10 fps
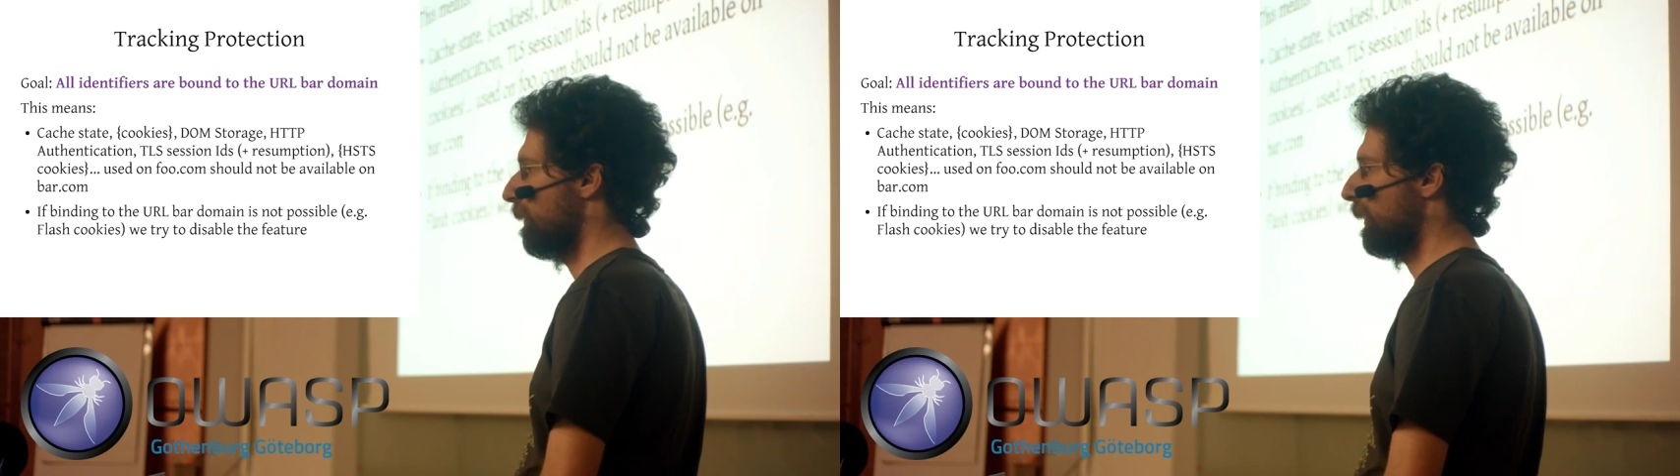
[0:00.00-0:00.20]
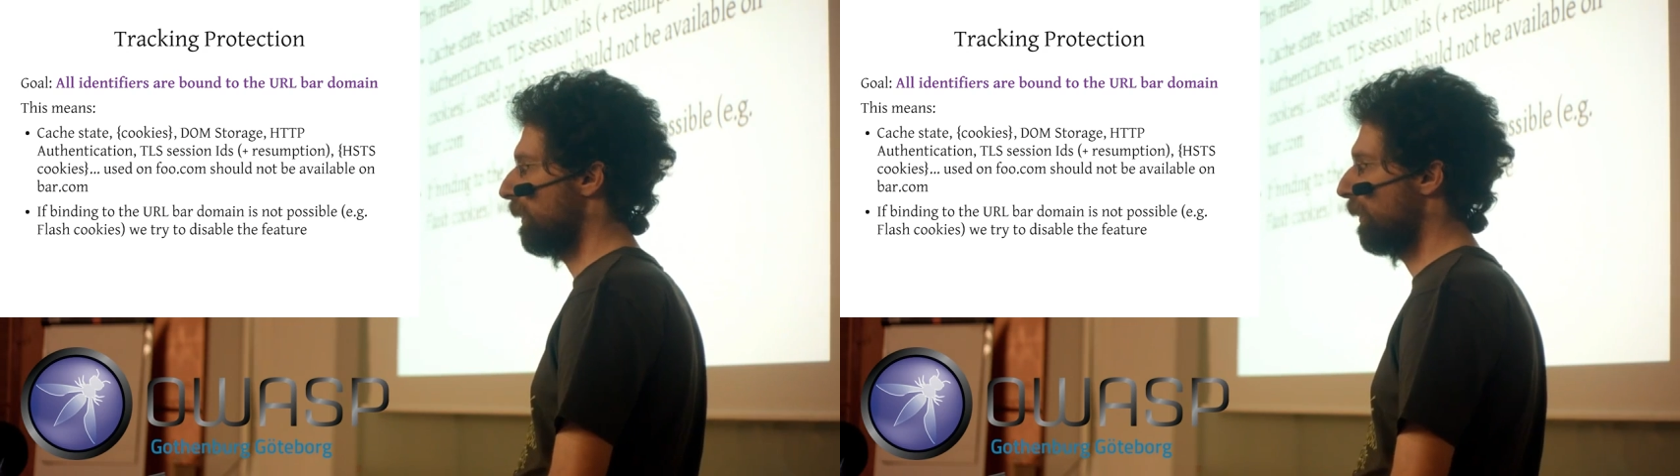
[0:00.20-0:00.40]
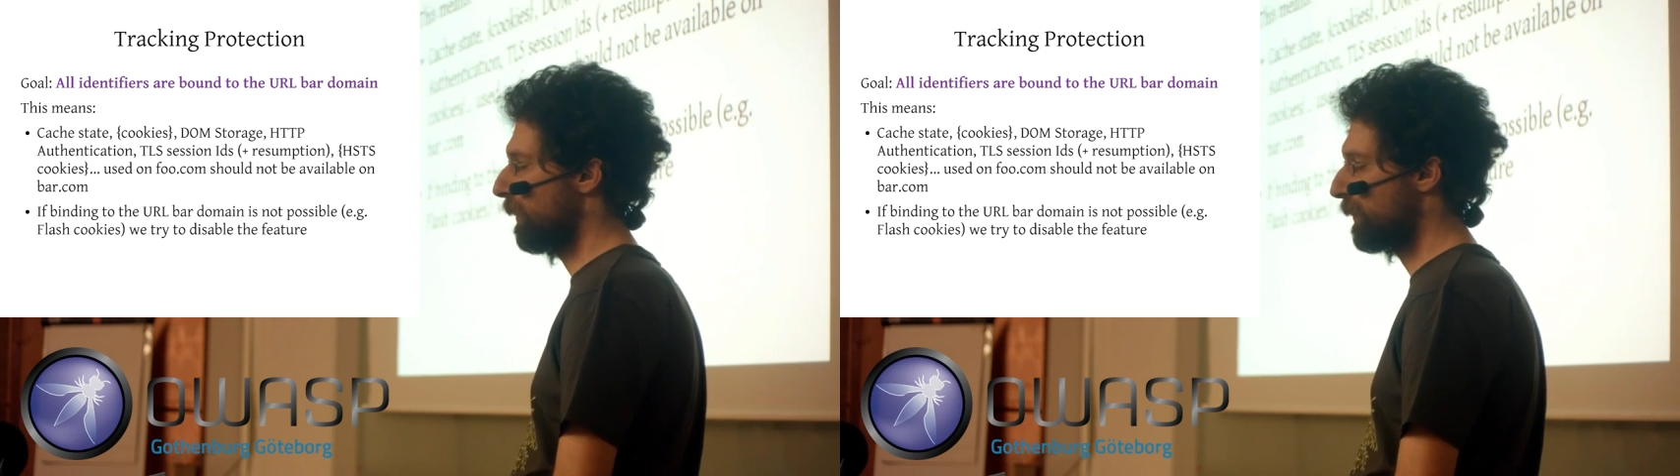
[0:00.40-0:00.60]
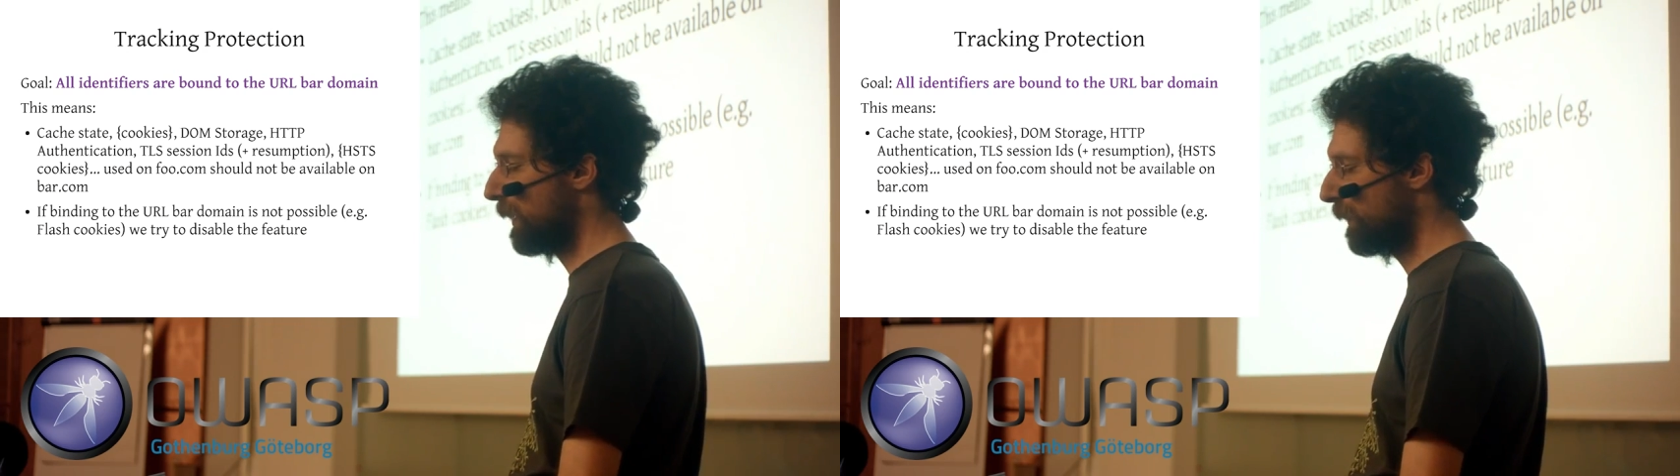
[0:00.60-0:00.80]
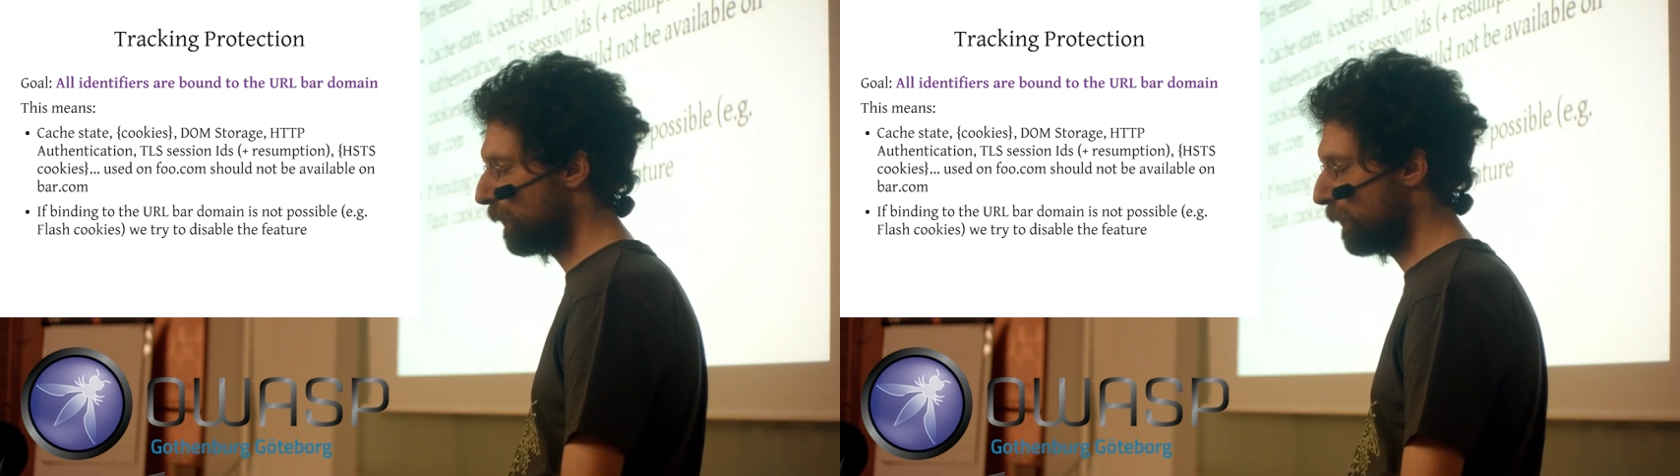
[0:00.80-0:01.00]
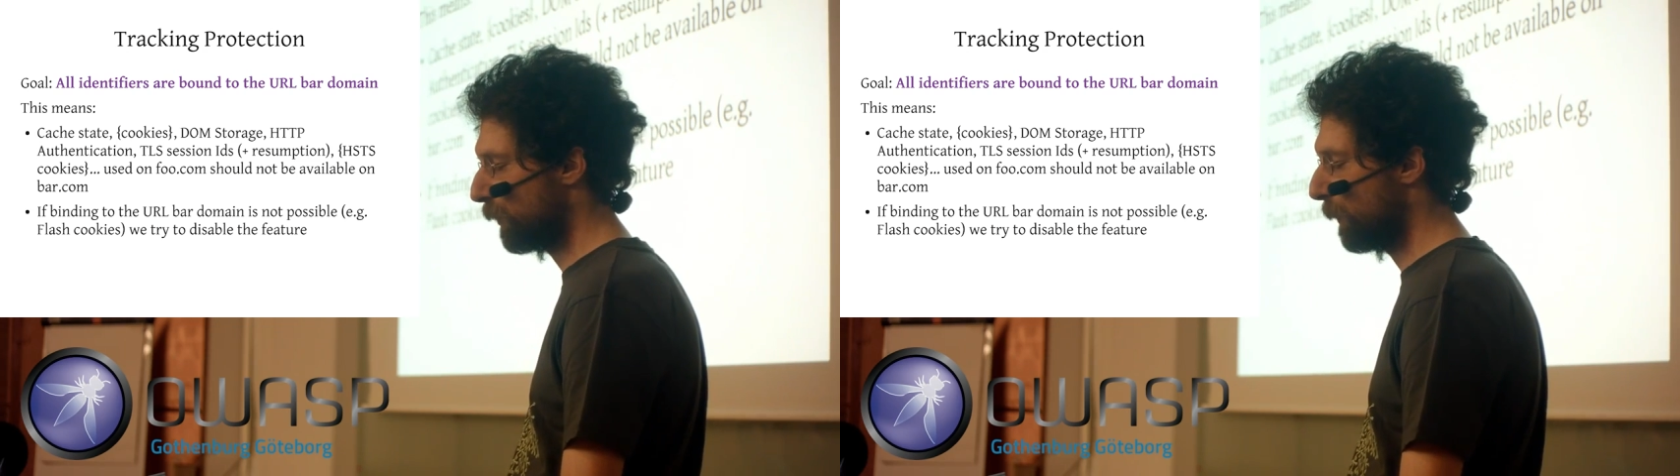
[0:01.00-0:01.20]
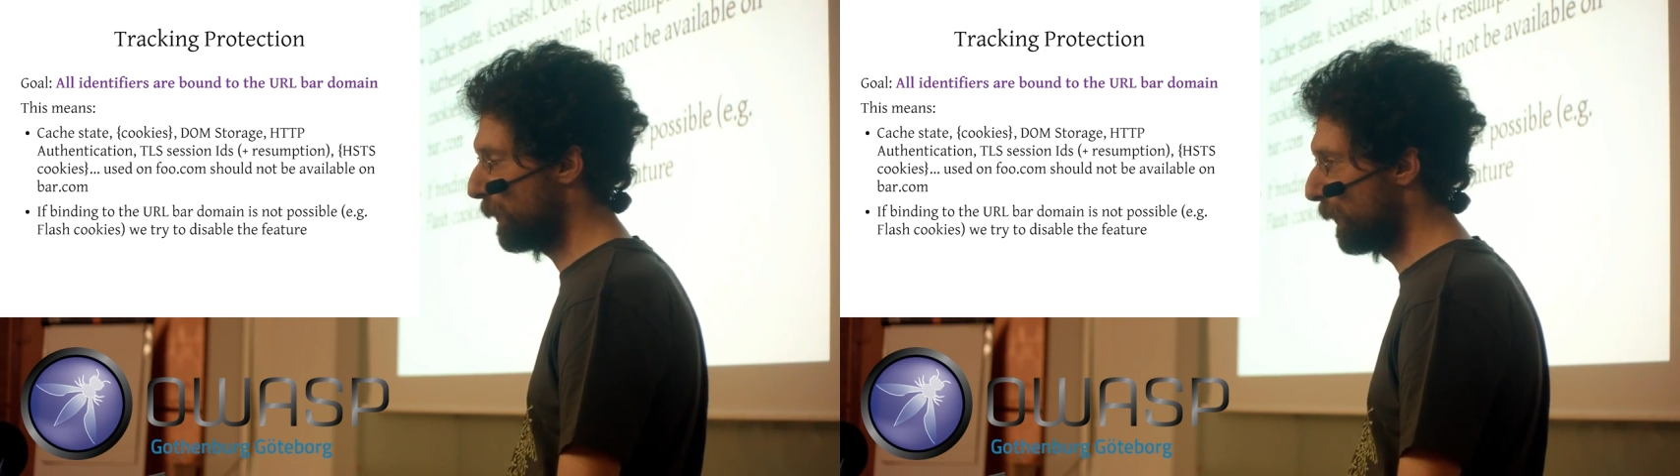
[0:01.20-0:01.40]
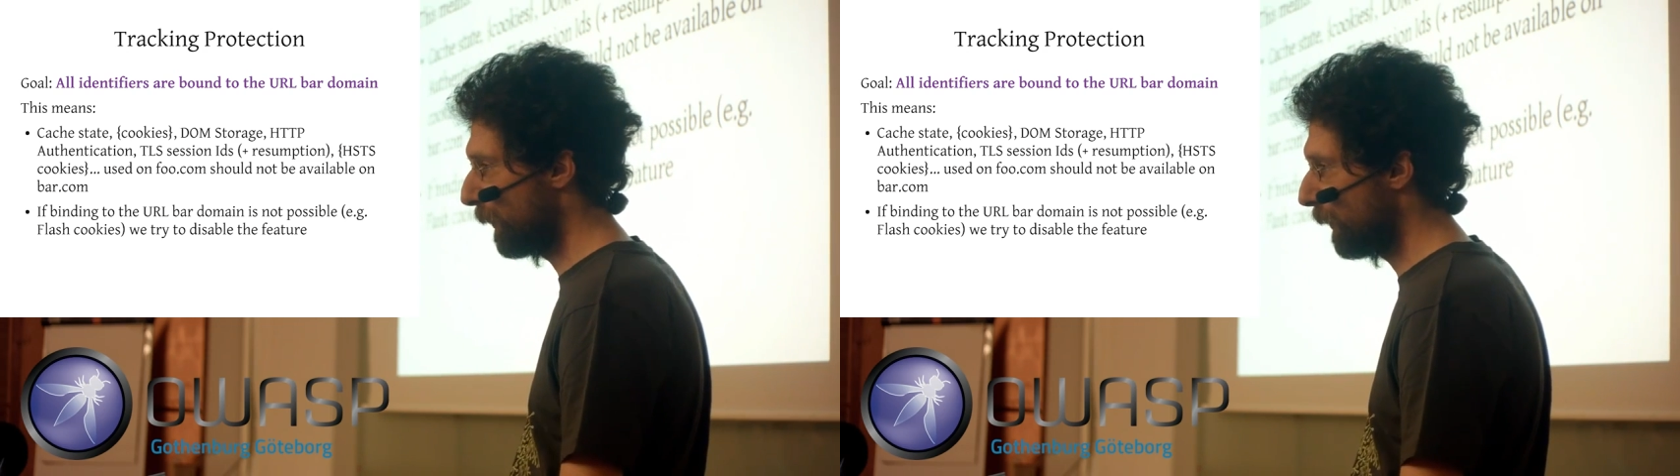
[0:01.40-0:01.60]
that are saved on your
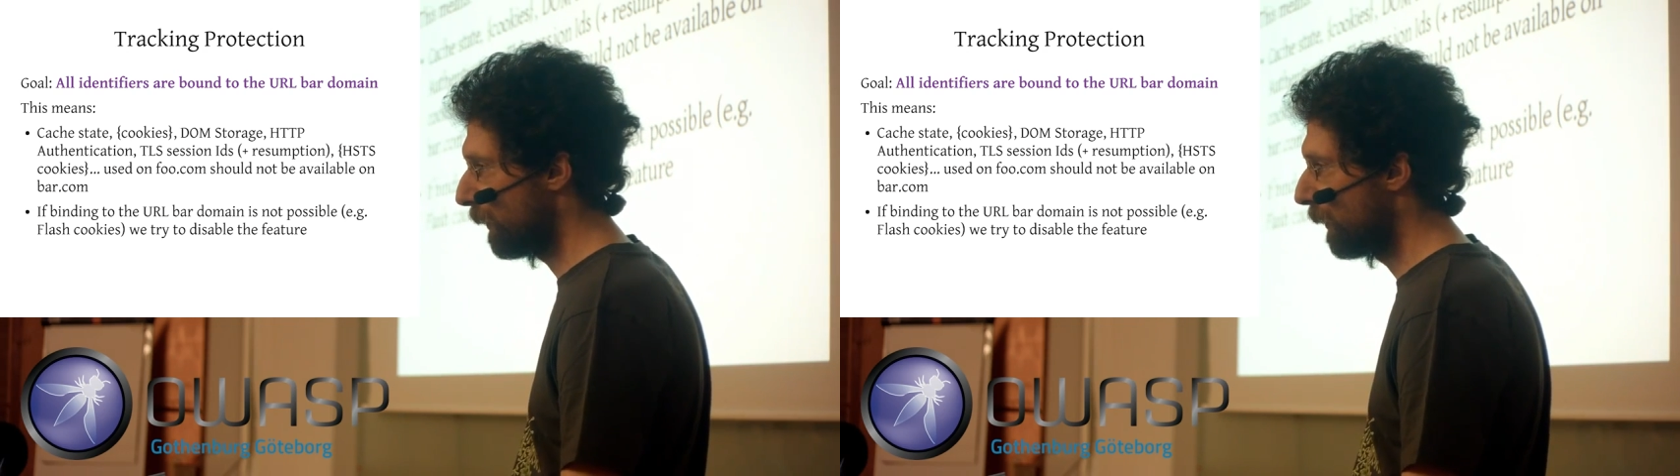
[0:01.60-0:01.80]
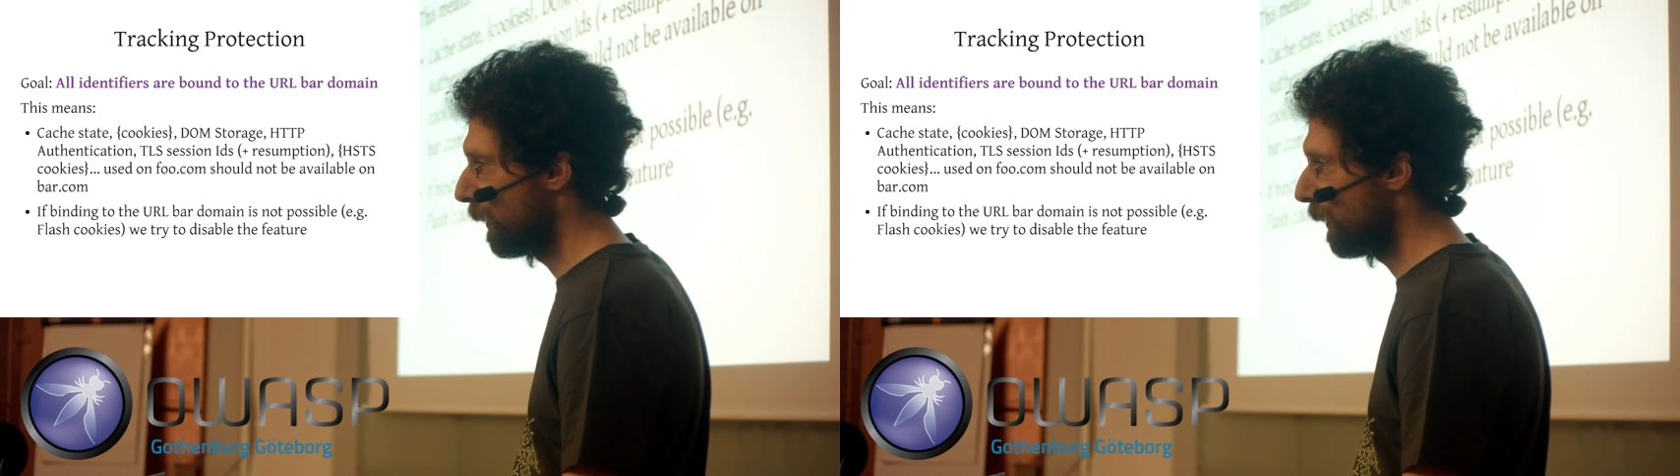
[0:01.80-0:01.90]
computer